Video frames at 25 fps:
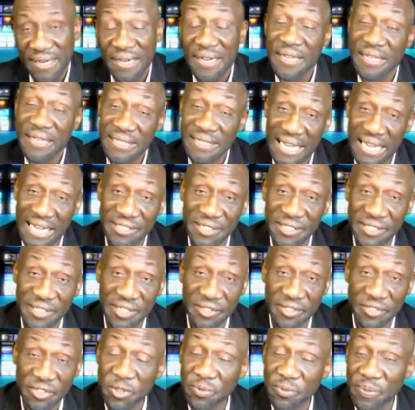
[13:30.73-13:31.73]
Not to
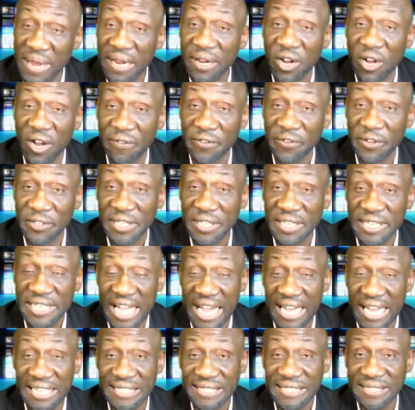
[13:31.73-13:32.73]
disrespect, obviously,
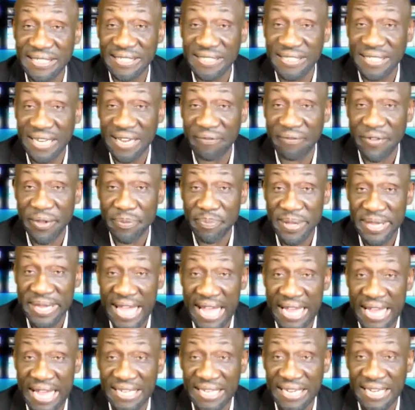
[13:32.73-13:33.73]
Giannis is an MVP
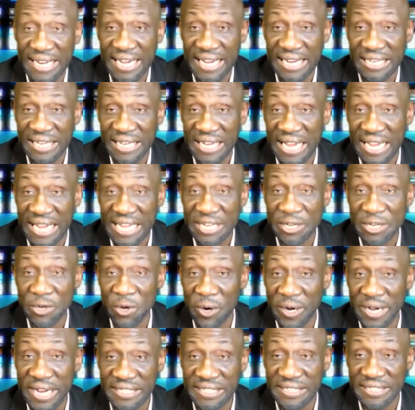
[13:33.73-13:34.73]
candidate and
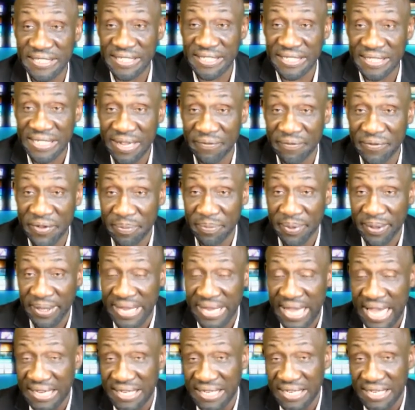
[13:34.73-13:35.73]
Jokic is an MVP
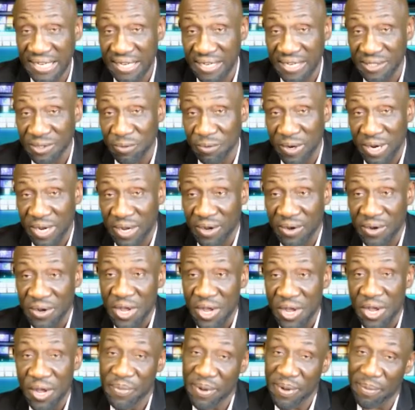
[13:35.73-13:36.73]
candidate as well.
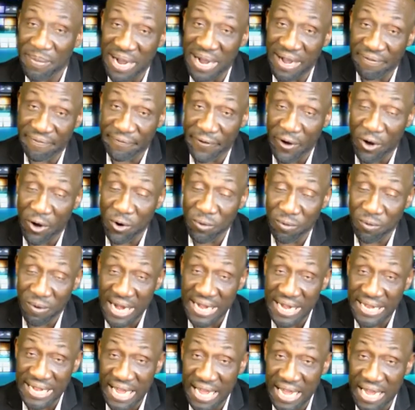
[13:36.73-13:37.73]
But my vote
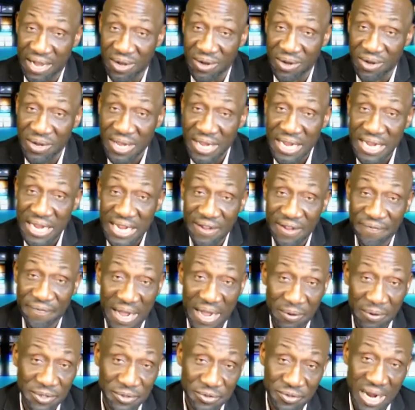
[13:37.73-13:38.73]
right now, if
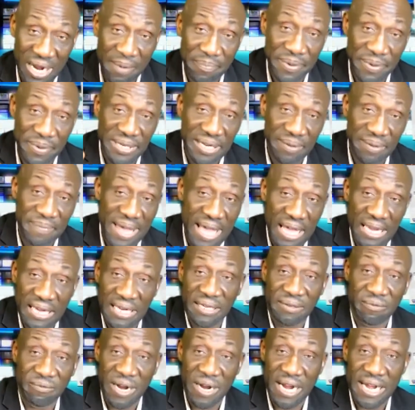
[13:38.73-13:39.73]
I was dropping the
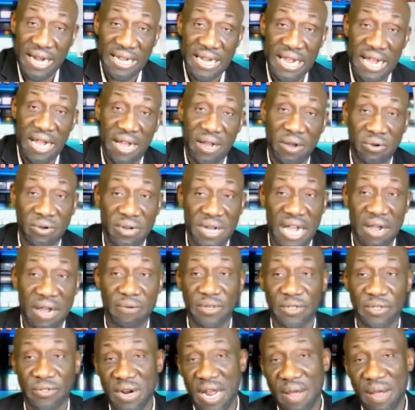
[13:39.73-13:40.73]
ballot right now, I
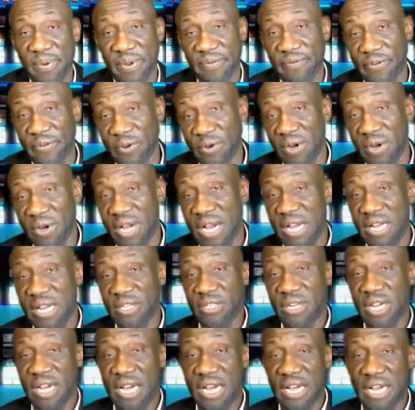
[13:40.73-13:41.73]
would drop it for,
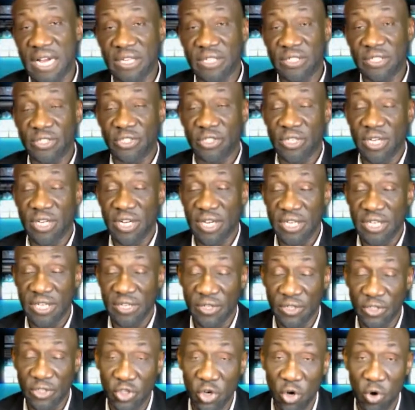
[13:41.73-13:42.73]

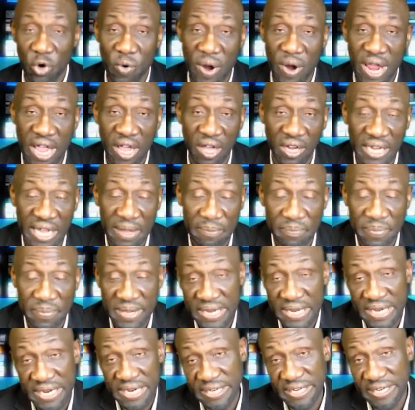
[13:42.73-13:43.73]
Joel
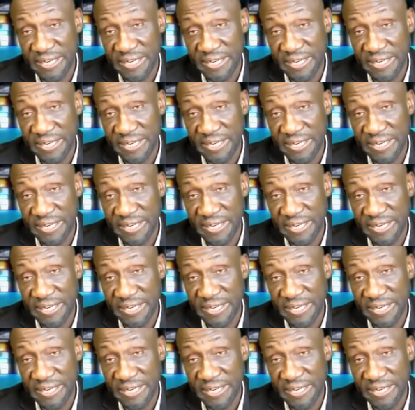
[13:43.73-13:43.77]
Embiid.